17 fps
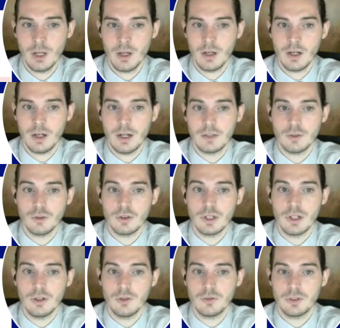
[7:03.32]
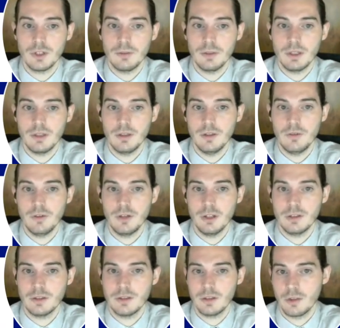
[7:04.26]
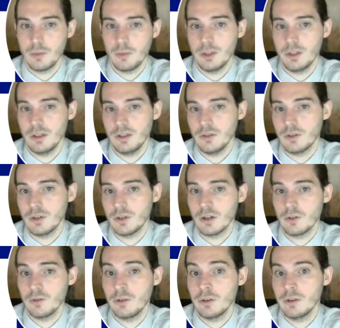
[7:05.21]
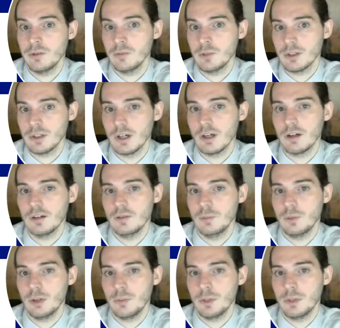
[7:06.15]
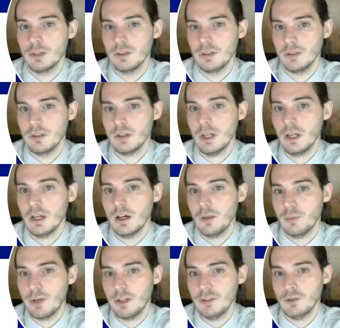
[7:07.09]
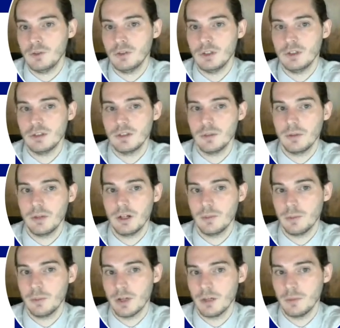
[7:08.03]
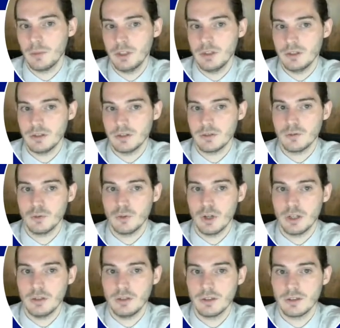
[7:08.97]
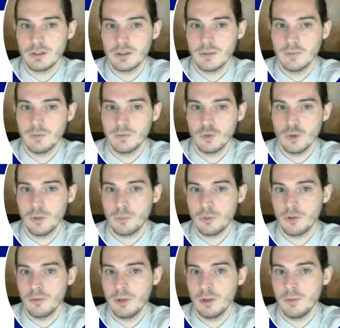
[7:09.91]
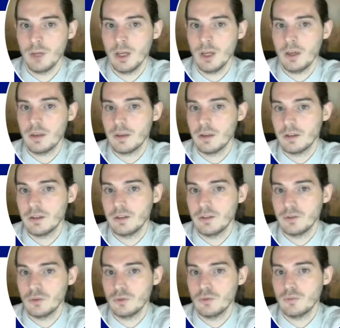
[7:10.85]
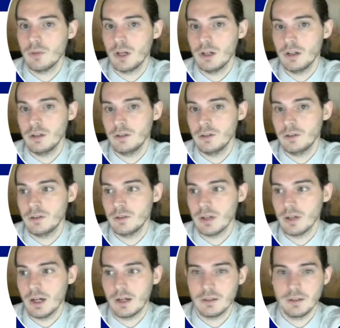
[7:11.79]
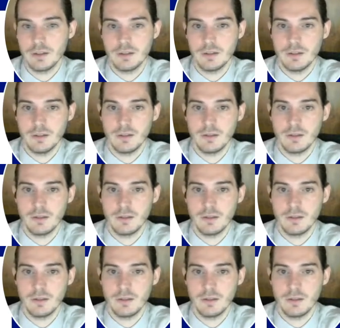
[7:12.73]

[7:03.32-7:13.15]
A total of 7 different segmentation algorithms are implemented, and by using several parameters to adjust them to the problem, 32 variations are tested.